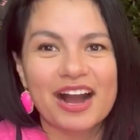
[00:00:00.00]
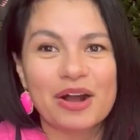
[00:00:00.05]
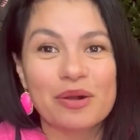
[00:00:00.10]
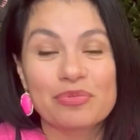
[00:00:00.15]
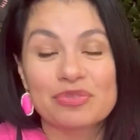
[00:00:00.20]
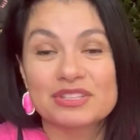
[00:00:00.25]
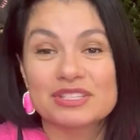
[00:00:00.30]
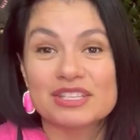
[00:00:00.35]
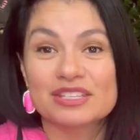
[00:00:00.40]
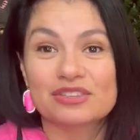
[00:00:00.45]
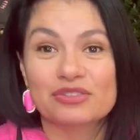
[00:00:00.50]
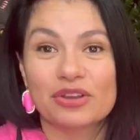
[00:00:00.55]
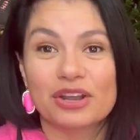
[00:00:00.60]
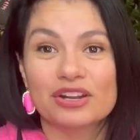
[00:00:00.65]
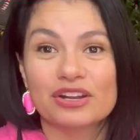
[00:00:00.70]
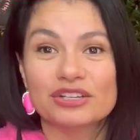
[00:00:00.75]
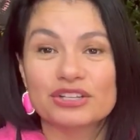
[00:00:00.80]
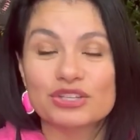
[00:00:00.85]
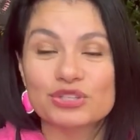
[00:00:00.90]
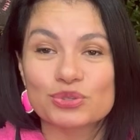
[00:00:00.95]
This is great
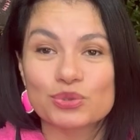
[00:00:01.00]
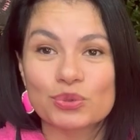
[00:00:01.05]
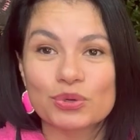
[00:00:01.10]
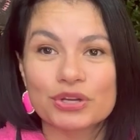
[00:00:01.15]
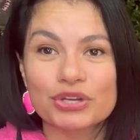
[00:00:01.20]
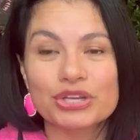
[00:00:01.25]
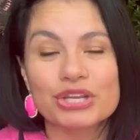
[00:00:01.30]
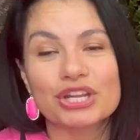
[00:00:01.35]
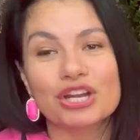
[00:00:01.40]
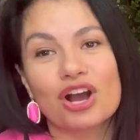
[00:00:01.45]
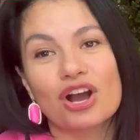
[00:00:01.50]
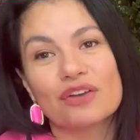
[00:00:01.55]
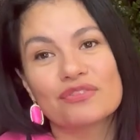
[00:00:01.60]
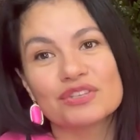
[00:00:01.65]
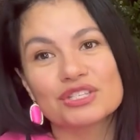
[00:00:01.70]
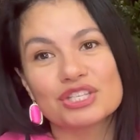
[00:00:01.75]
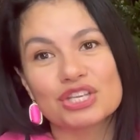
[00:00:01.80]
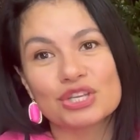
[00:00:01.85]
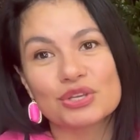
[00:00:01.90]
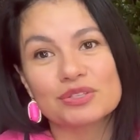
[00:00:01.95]
on a door. You can
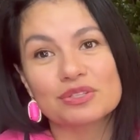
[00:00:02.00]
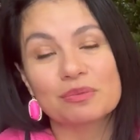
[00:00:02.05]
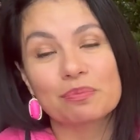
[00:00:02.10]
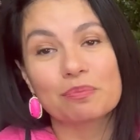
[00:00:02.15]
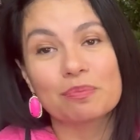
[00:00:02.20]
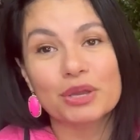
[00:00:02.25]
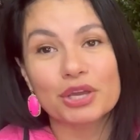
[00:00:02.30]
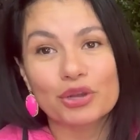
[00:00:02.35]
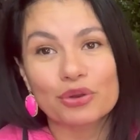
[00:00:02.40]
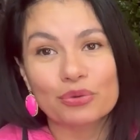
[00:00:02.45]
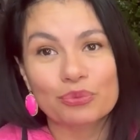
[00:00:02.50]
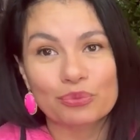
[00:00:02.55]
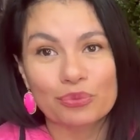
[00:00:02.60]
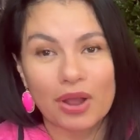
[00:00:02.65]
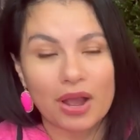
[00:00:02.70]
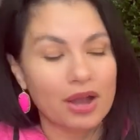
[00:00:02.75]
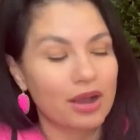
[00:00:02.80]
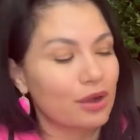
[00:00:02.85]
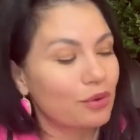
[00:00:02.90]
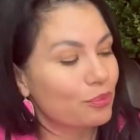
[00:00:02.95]
obviously use a bigger
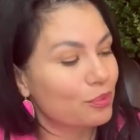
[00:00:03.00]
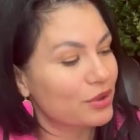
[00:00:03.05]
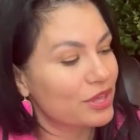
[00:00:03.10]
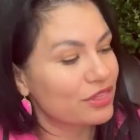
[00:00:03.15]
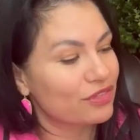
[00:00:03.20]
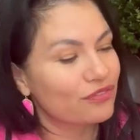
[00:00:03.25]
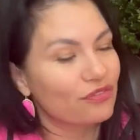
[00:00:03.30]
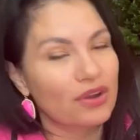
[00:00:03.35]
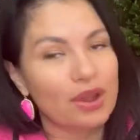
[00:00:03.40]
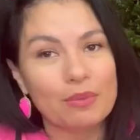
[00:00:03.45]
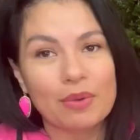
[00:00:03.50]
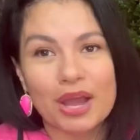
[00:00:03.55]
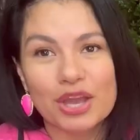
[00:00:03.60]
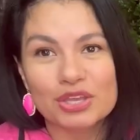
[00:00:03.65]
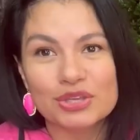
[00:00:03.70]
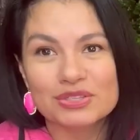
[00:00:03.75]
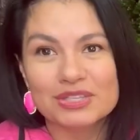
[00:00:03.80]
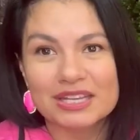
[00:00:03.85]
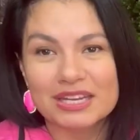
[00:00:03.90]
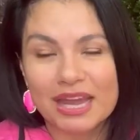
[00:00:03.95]
wreath frame. I
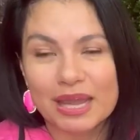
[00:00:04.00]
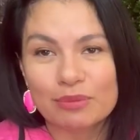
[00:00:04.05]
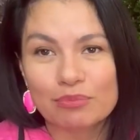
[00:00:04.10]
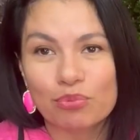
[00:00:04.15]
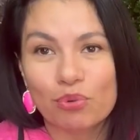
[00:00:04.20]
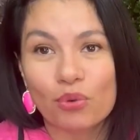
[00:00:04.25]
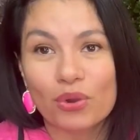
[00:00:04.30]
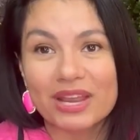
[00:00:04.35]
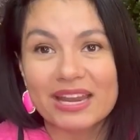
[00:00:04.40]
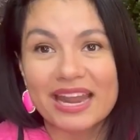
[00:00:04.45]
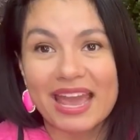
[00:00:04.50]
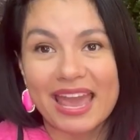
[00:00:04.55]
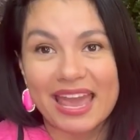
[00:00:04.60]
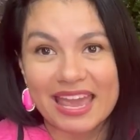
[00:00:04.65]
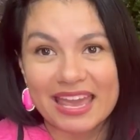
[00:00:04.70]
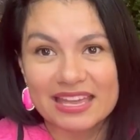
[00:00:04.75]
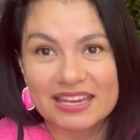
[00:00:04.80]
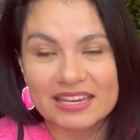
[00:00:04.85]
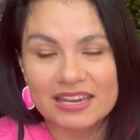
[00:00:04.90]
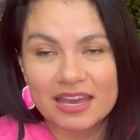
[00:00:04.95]
use a
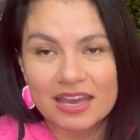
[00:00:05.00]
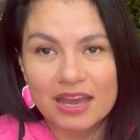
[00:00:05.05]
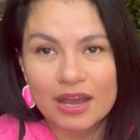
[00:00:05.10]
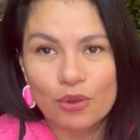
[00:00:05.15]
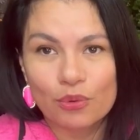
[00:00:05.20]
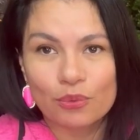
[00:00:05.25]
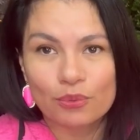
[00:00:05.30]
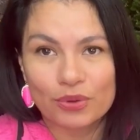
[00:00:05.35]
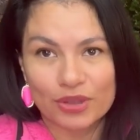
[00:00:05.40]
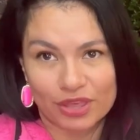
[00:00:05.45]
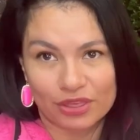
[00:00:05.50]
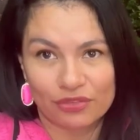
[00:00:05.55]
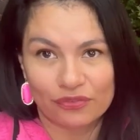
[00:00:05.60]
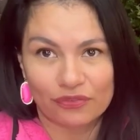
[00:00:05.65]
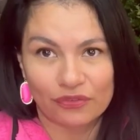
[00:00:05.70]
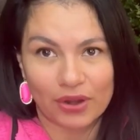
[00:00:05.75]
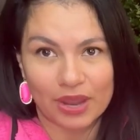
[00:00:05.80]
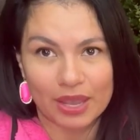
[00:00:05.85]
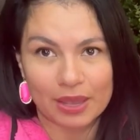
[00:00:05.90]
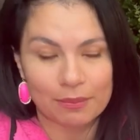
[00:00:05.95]
9.8 wreath
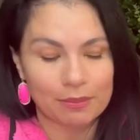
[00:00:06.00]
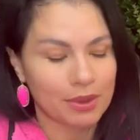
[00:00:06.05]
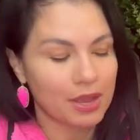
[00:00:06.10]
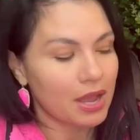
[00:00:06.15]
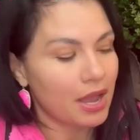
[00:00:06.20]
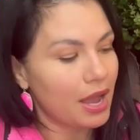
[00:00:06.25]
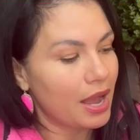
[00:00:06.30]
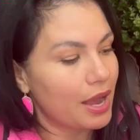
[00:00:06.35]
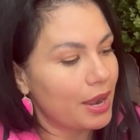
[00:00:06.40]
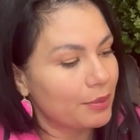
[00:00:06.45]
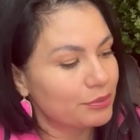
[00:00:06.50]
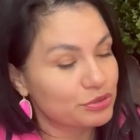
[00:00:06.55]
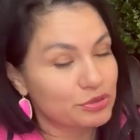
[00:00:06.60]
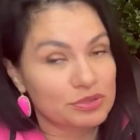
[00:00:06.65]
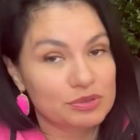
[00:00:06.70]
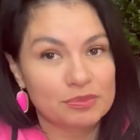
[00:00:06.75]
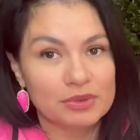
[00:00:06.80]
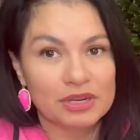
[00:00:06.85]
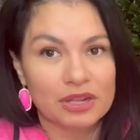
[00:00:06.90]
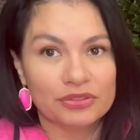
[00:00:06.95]
frame, so it's
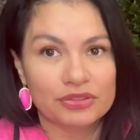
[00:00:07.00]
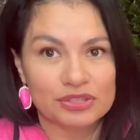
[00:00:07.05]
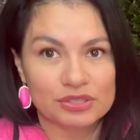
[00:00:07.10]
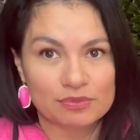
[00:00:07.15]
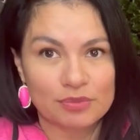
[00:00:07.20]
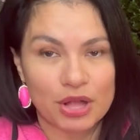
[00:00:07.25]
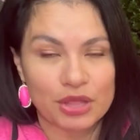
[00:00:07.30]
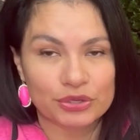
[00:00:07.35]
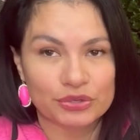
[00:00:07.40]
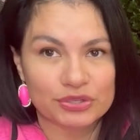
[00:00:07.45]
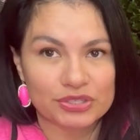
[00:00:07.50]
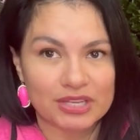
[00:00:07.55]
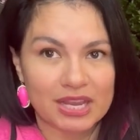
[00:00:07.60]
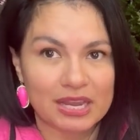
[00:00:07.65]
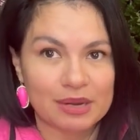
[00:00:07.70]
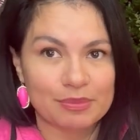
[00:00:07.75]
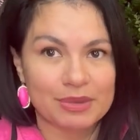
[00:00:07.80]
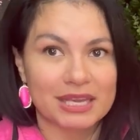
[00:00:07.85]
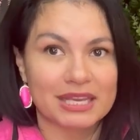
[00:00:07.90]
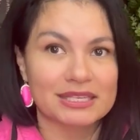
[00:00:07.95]
a bit on the smaller
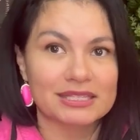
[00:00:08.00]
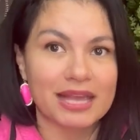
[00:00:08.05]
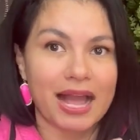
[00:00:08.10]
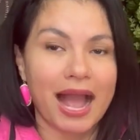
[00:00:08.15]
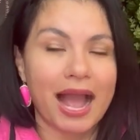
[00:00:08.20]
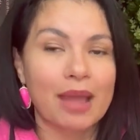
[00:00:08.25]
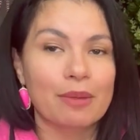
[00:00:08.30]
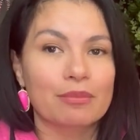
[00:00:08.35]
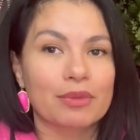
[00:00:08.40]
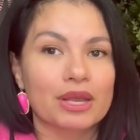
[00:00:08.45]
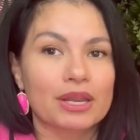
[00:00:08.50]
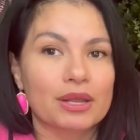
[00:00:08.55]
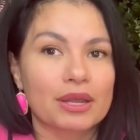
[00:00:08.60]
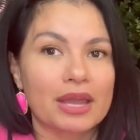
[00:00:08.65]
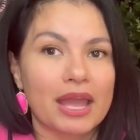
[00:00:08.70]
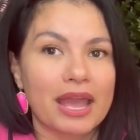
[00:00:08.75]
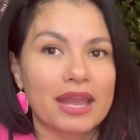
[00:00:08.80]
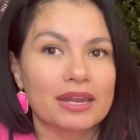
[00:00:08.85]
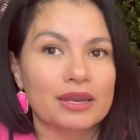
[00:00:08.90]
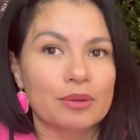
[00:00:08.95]
side because I'm gonna
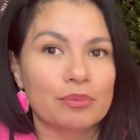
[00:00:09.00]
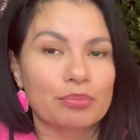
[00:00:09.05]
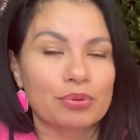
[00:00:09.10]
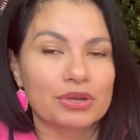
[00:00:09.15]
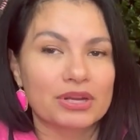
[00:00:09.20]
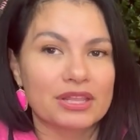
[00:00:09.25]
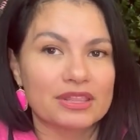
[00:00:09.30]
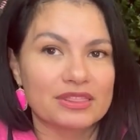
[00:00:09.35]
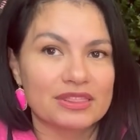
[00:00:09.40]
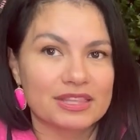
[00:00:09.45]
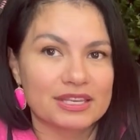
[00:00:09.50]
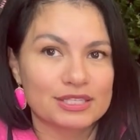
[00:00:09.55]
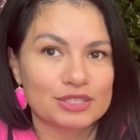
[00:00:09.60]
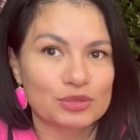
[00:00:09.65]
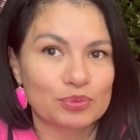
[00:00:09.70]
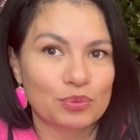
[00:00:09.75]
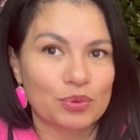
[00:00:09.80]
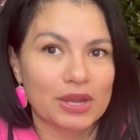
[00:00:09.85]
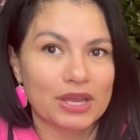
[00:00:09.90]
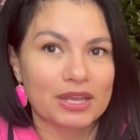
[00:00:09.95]
end up putting this
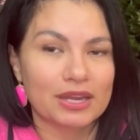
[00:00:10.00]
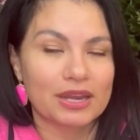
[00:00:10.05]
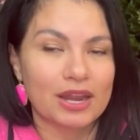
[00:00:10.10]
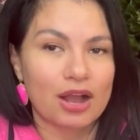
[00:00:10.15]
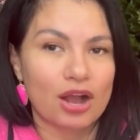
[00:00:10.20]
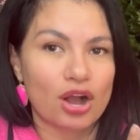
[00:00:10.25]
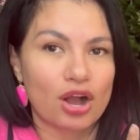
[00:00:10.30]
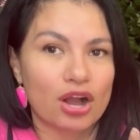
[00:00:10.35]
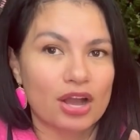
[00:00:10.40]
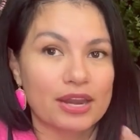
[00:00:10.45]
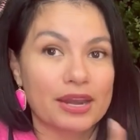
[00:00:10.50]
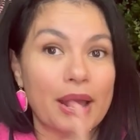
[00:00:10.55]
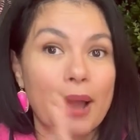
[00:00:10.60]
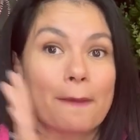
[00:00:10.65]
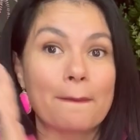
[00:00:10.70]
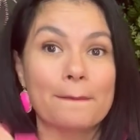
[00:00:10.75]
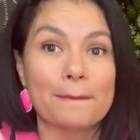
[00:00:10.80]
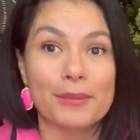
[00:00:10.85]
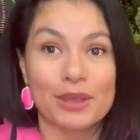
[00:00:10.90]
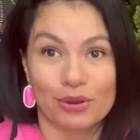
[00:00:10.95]
one on a
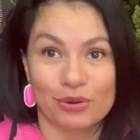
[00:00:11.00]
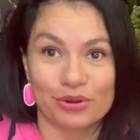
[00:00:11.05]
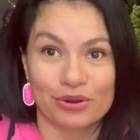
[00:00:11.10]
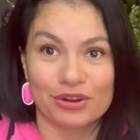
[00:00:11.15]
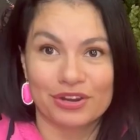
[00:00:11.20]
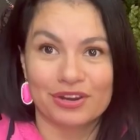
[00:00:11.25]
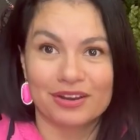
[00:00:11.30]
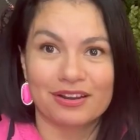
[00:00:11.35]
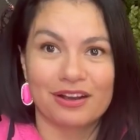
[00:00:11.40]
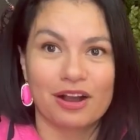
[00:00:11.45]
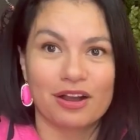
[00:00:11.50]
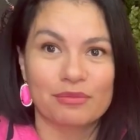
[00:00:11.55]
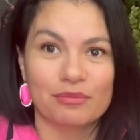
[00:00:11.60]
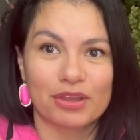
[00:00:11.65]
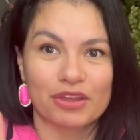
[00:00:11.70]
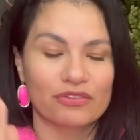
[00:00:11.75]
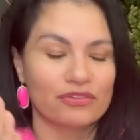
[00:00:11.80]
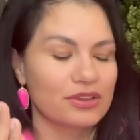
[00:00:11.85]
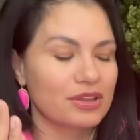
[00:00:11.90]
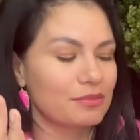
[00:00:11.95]
mirror on
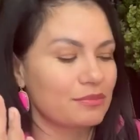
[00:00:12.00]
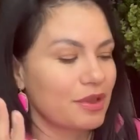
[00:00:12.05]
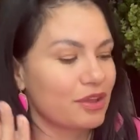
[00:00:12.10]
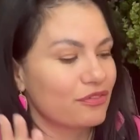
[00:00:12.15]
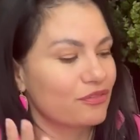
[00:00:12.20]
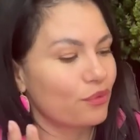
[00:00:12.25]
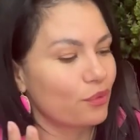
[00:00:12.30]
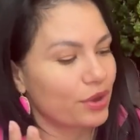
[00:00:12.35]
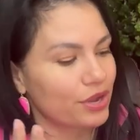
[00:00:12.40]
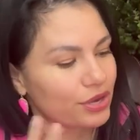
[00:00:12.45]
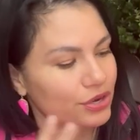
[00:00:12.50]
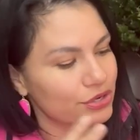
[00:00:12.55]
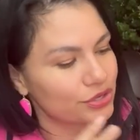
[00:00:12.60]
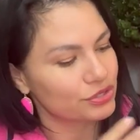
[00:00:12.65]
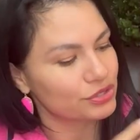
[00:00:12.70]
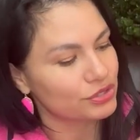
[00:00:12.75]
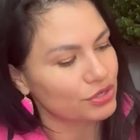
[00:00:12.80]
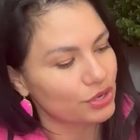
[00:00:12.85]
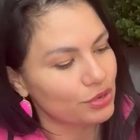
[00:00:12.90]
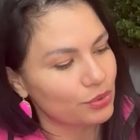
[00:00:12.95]
in my foyer,
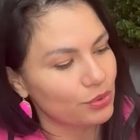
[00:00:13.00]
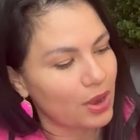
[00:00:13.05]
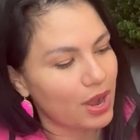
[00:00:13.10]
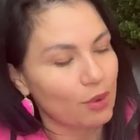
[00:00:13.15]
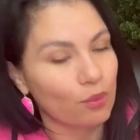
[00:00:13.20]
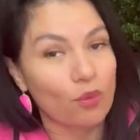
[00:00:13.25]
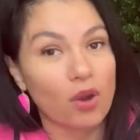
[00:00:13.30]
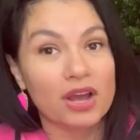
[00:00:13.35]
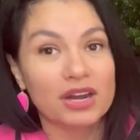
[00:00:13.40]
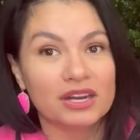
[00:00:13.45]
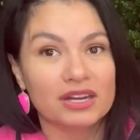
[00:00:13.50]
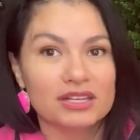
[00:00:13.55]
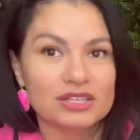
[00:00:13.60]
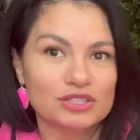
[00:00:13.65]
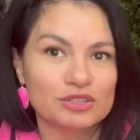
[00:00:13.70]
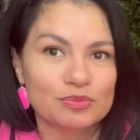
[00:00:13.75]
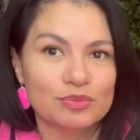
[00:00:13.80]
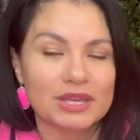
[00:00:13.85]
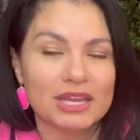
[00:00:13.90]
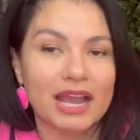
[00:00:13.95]
so I wanted it
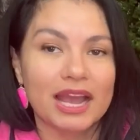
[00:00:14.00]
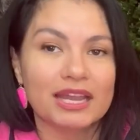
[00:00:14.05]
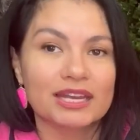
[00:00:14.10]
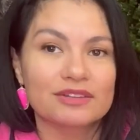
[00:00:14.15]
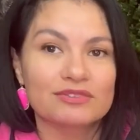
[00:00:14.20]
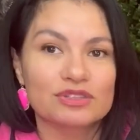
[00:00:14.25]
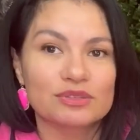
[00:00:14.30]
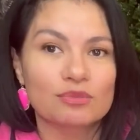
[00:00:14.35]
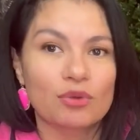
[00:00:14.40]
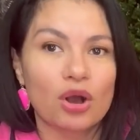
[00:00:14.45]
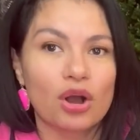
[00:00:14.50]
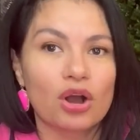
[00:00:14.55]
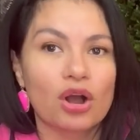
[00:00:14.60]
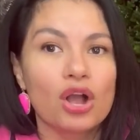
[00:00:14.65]
to be kind of small.